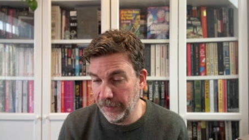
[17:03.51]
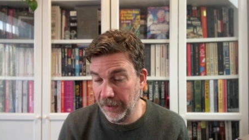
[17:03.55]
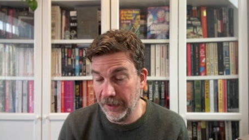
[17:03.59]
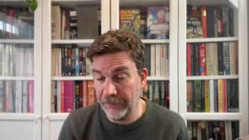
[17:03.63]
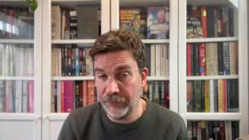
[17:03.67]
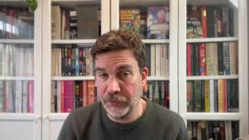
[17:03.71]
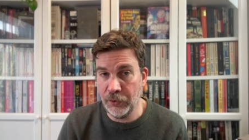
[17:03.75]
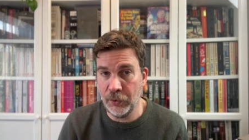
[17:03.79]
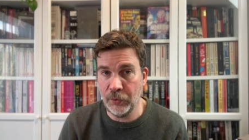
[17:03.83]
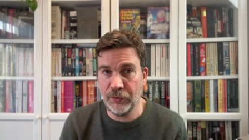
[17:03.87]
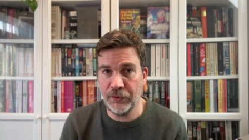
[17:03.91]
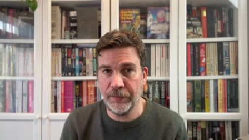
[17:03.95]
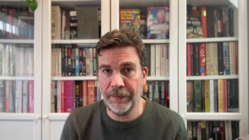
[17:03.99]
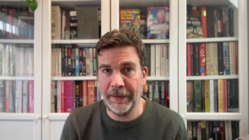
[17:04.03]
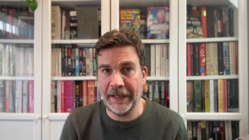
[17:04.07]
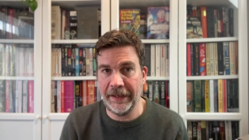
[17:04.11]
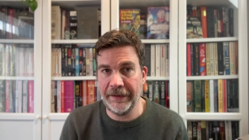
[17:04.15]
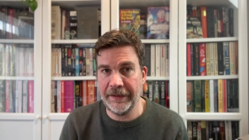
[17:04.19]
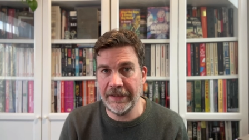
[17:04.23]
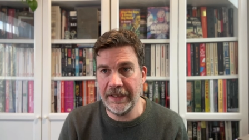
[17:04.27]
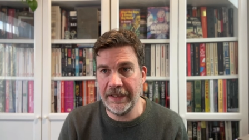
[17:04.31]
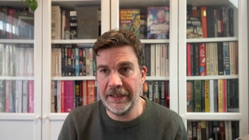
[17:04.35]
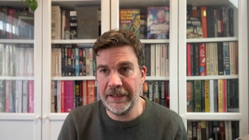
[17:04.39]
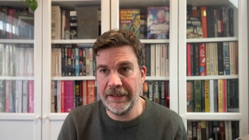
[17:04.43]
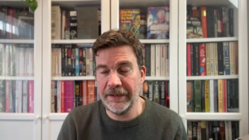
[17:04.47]
I've talked about
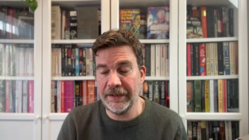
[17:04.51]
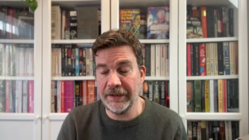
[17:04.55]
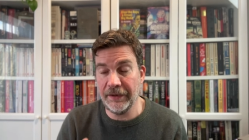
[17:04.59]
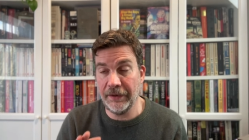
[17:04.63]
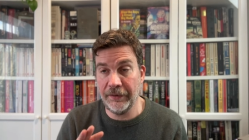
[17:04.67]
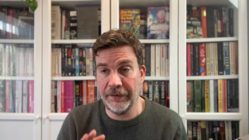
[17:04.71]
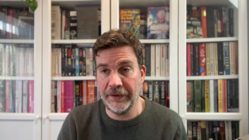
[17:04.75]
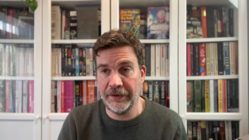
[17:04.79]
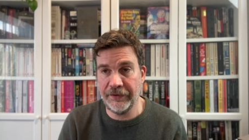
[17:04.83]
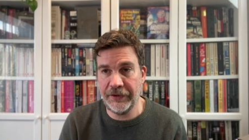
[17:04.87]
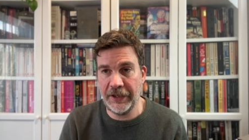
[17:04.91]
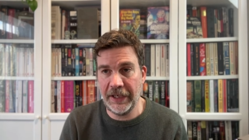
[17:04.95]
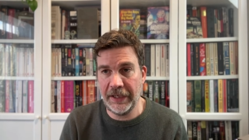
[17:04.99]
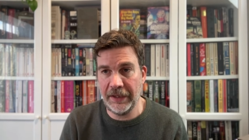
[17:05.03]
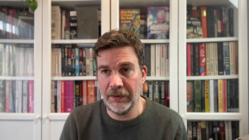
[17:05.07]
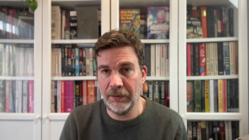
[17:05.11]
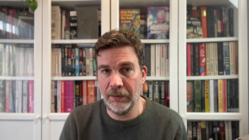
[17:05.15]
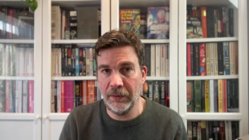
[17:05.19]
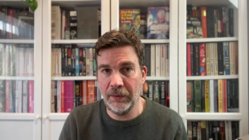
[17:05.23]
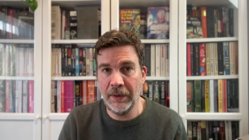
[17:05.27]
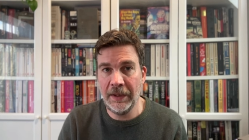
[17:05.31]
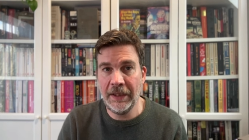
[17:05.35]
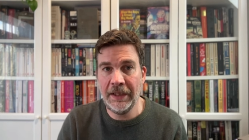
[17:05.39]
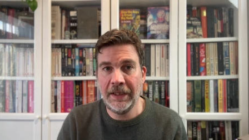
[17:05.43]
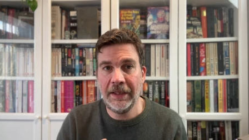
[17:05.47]
these on the
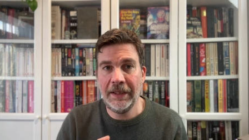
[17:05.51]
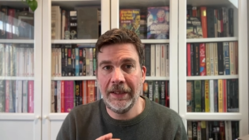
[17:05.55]
channel.